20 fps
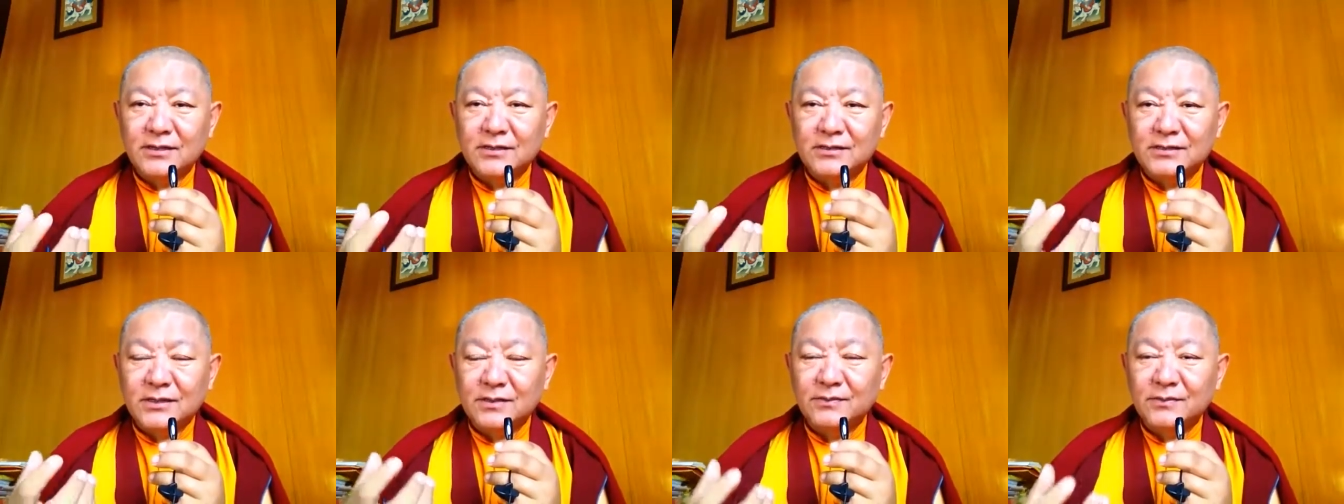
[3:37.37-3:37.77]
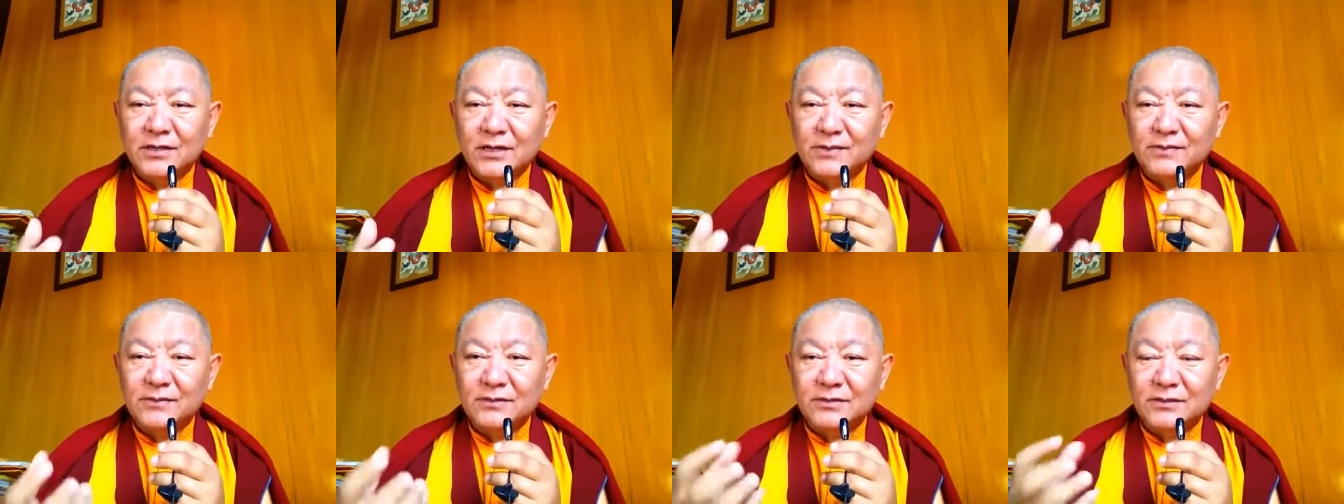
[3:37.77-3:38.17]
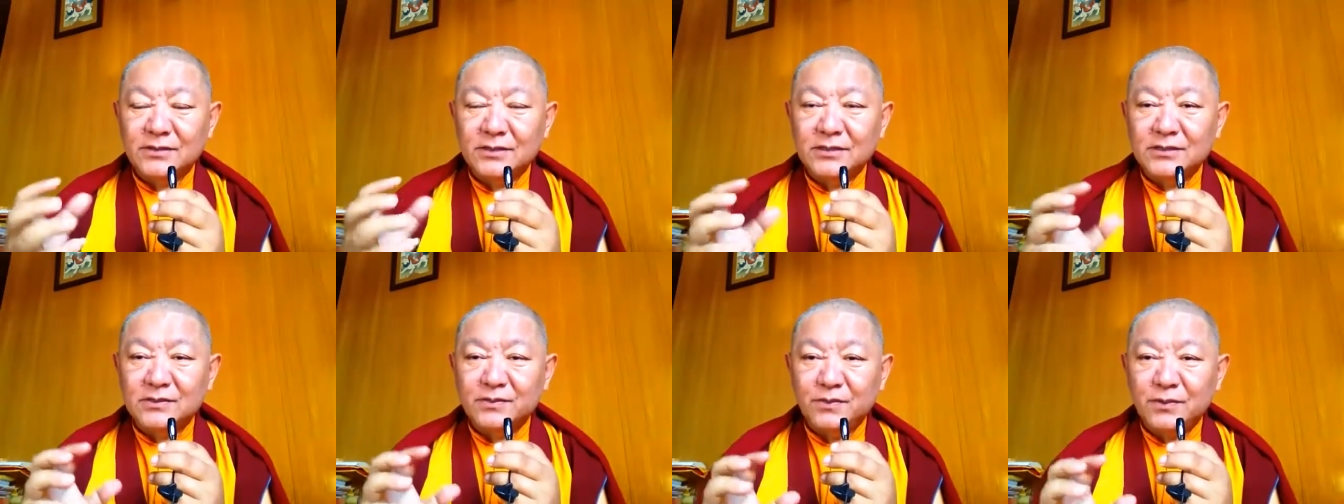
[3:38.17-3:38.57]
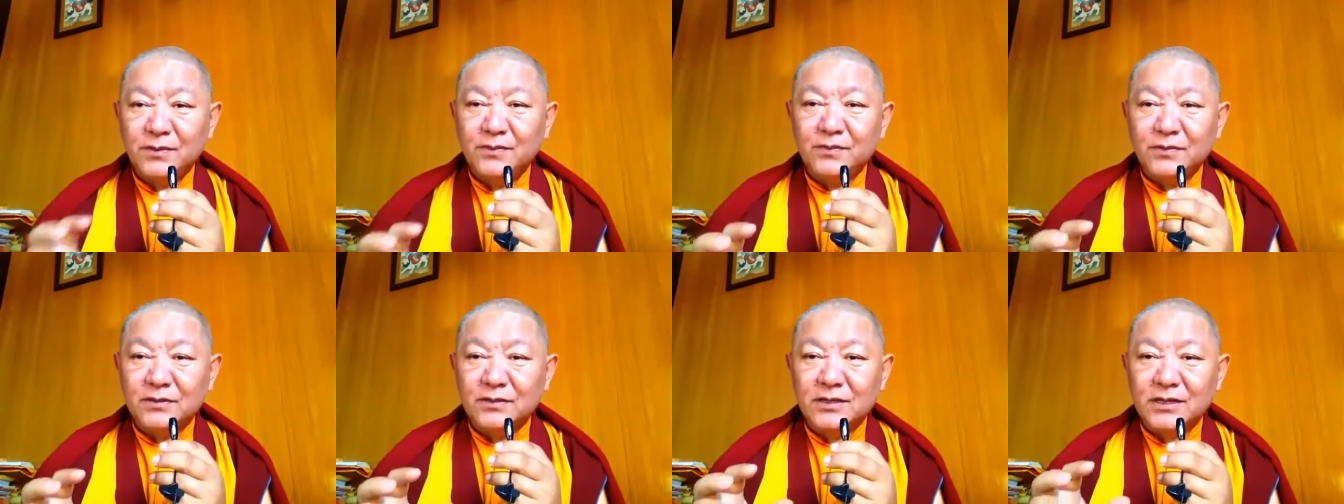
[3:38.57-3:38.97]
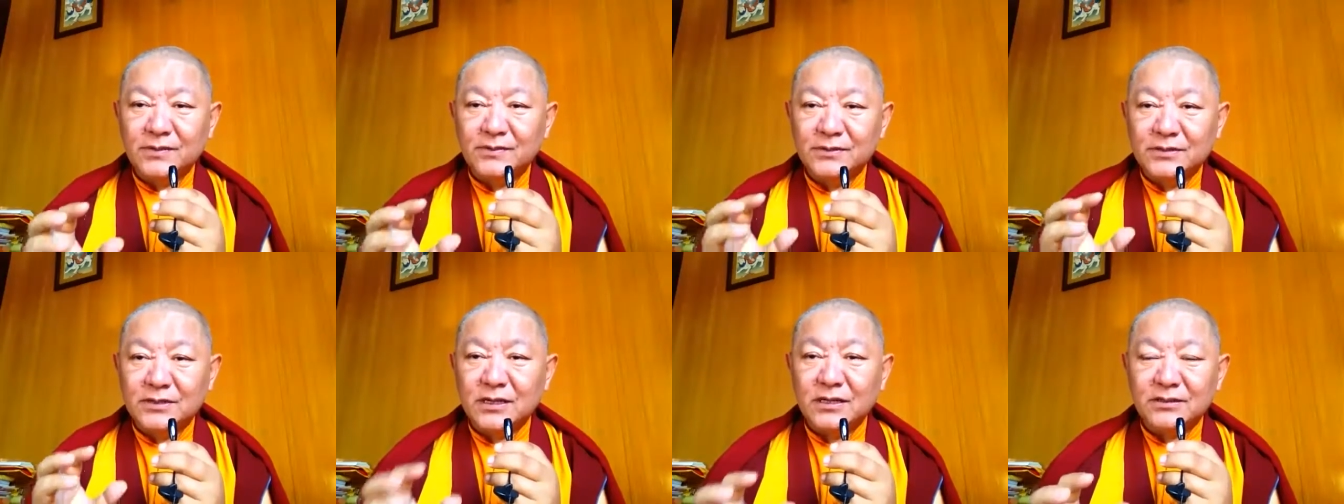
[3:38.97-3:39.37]
Sometimes these people
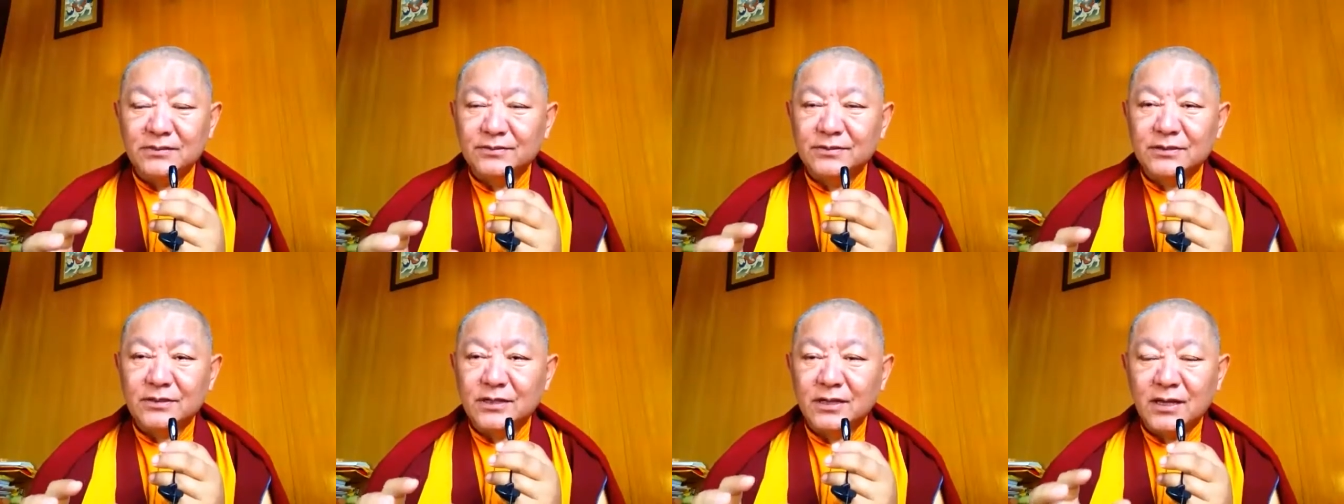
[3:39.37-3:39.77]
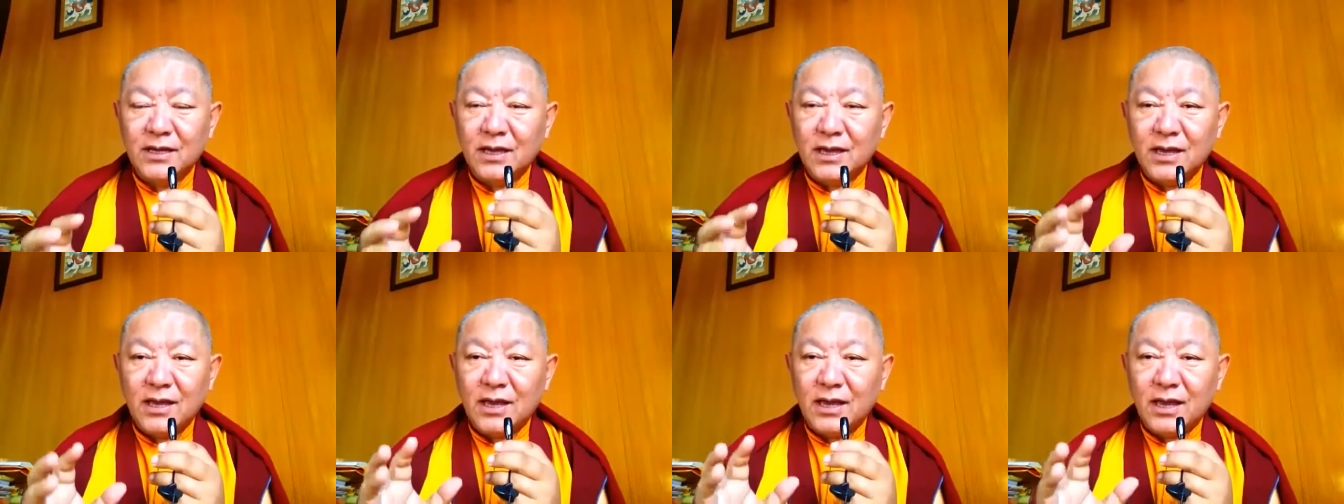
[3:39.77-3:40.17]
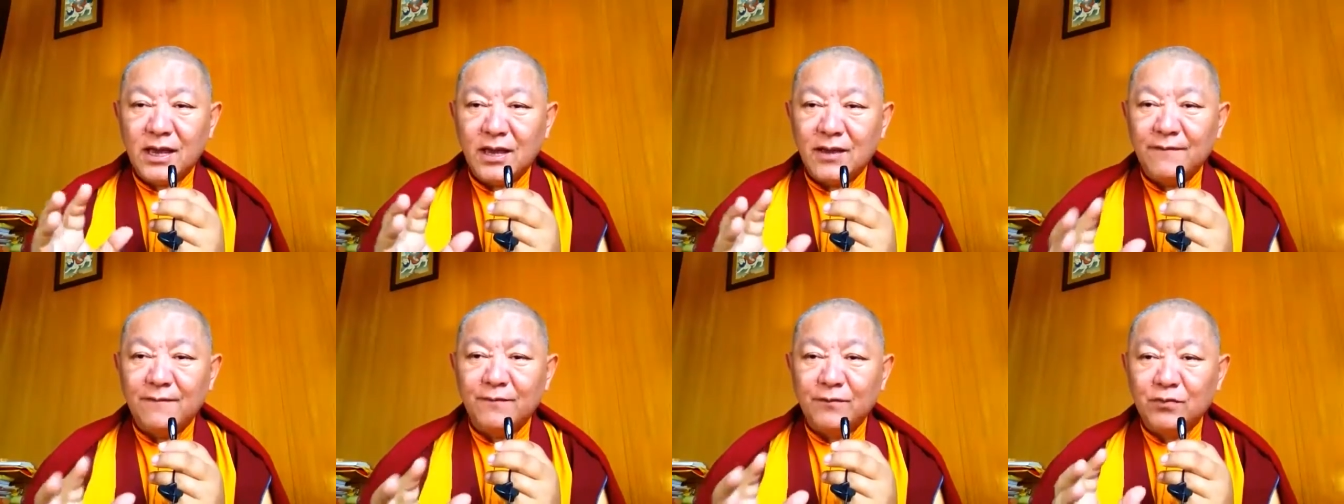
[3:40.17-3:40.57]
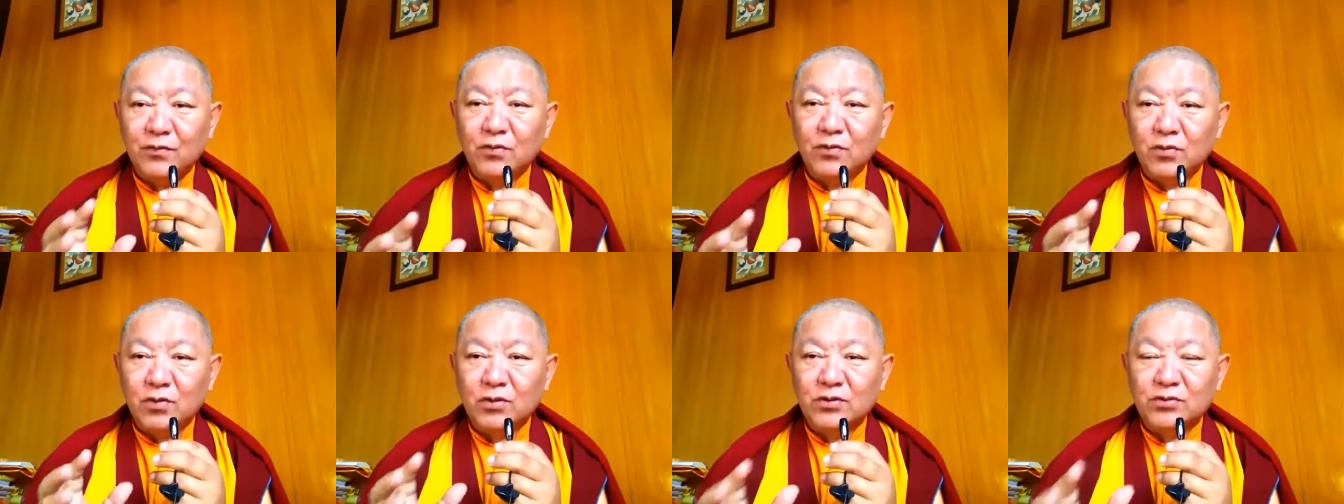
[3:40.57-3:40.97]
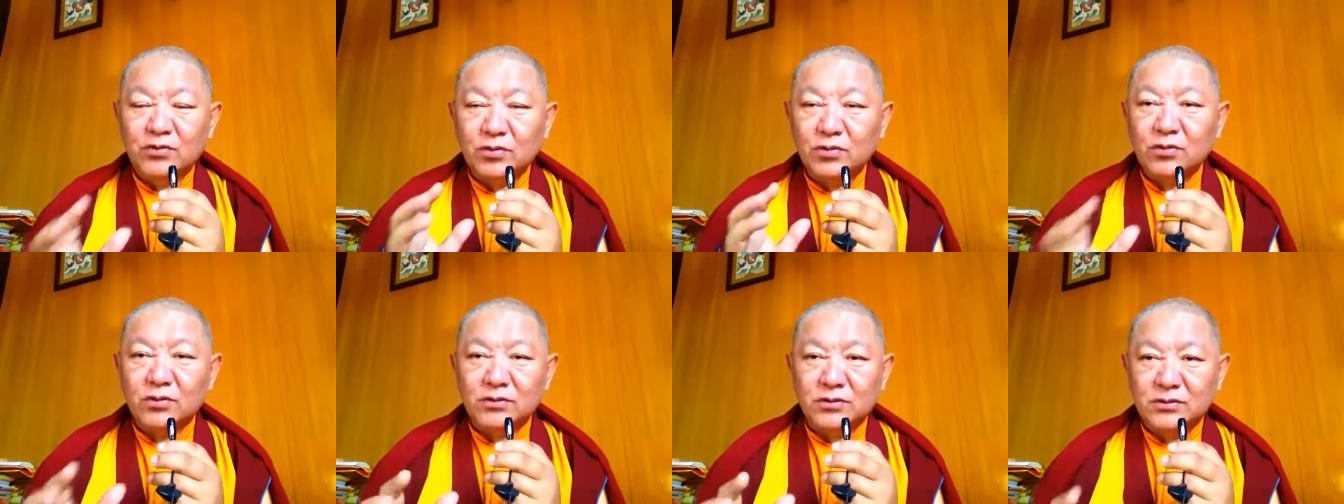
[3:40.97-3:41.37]
themselves have no
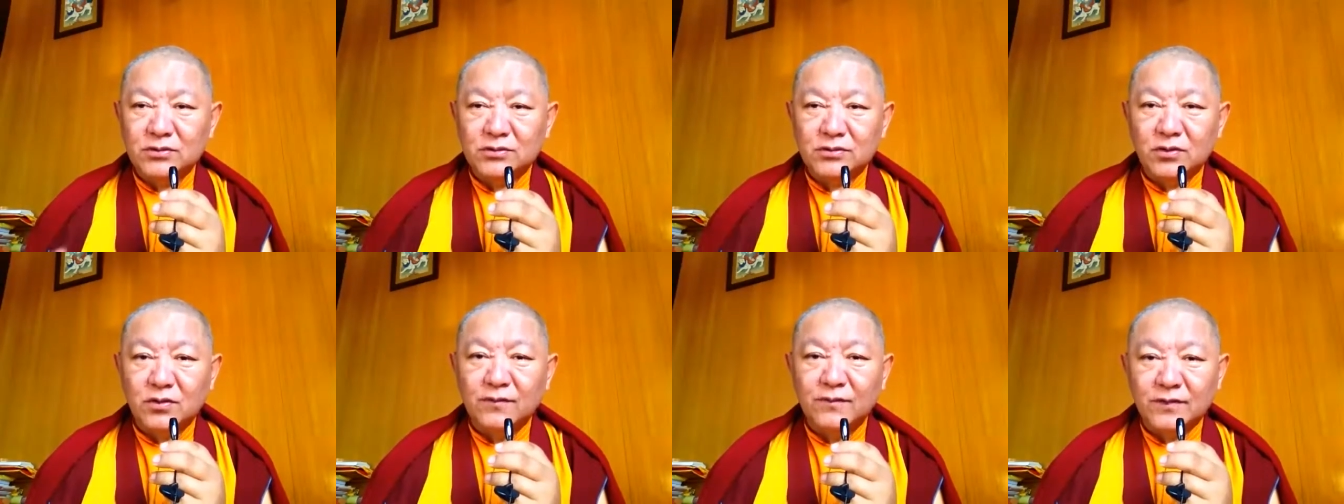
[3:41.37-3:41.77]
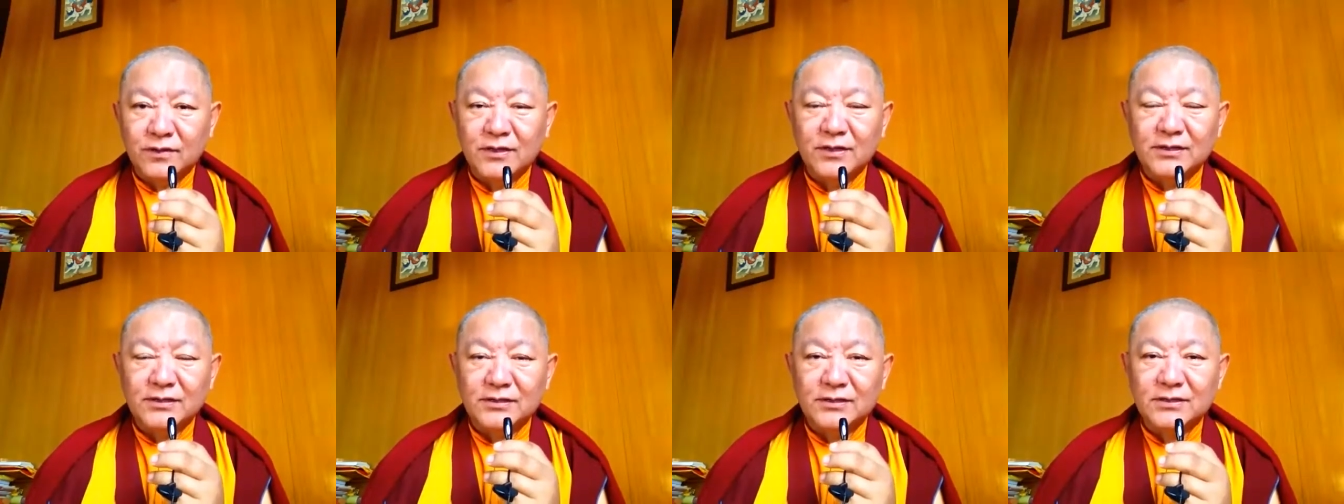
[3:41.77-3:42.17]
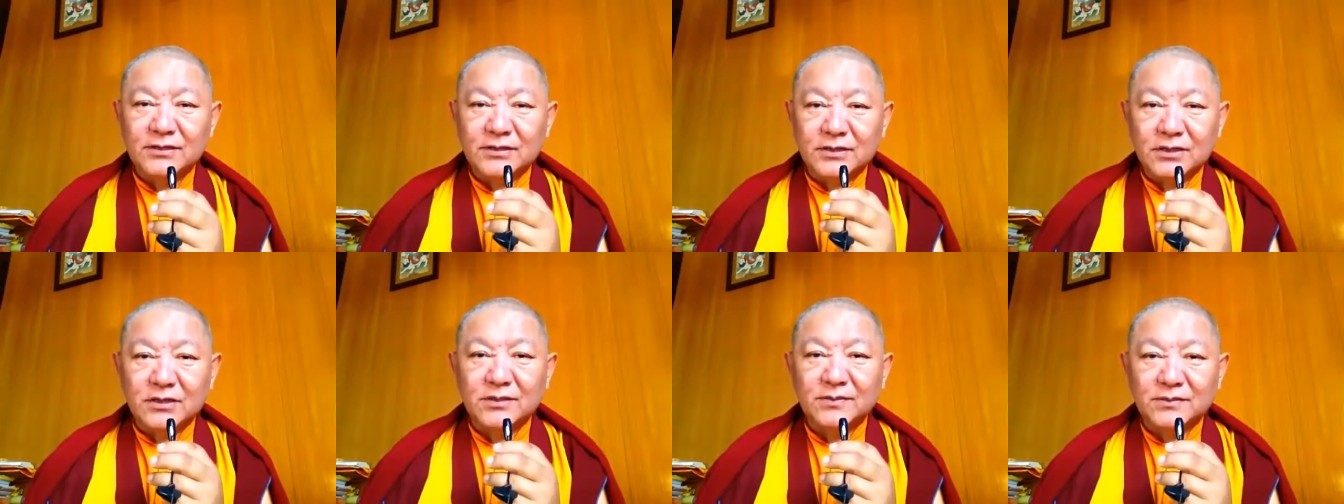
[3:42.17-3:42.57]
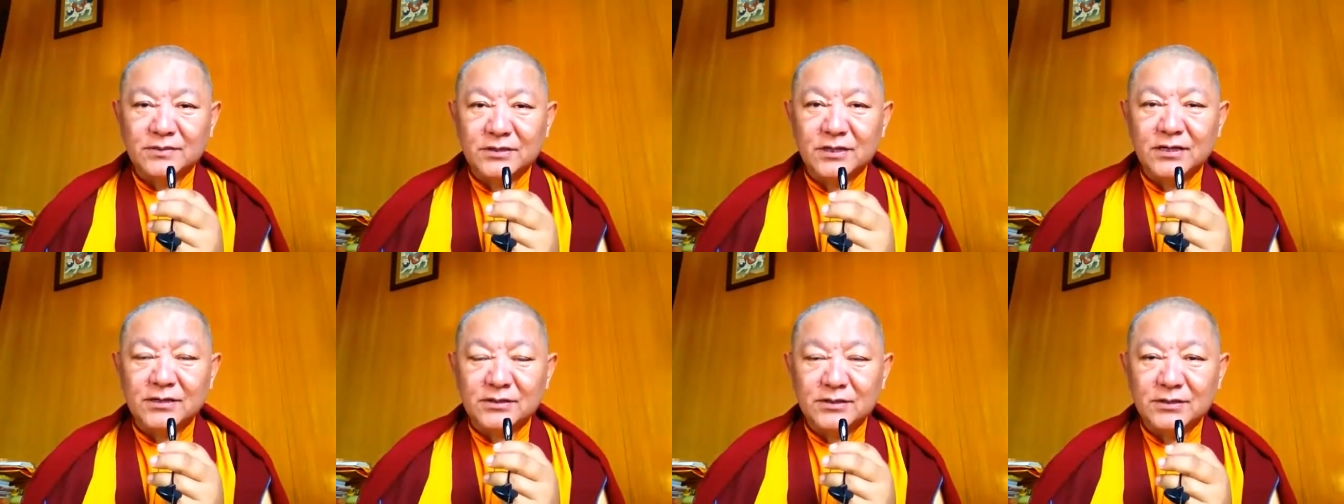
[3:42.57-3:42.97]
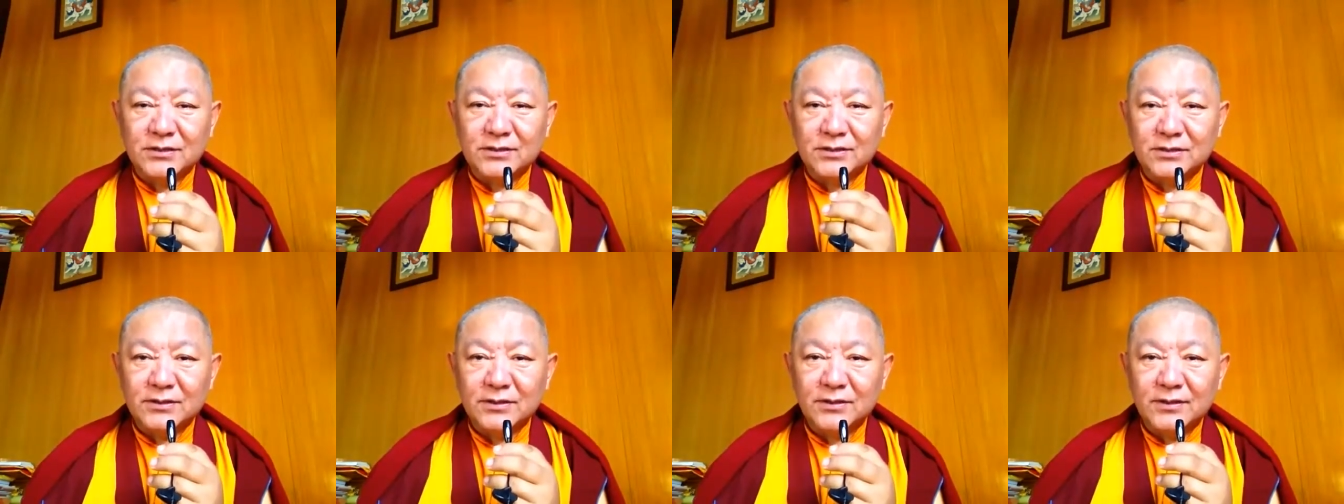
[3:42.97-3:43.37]
control over these
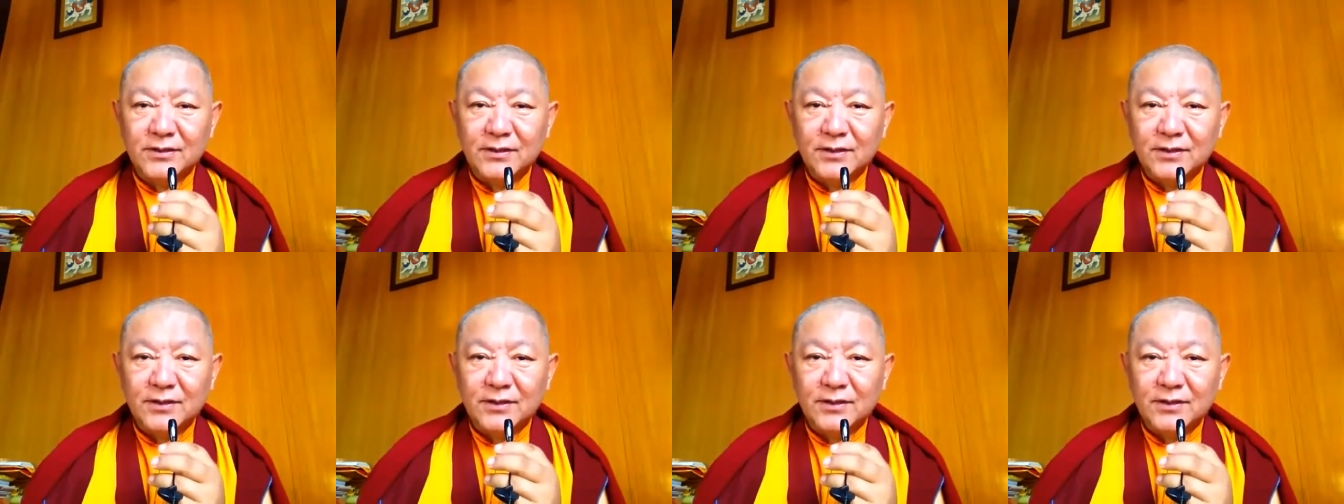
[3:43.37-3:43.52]
circumstances.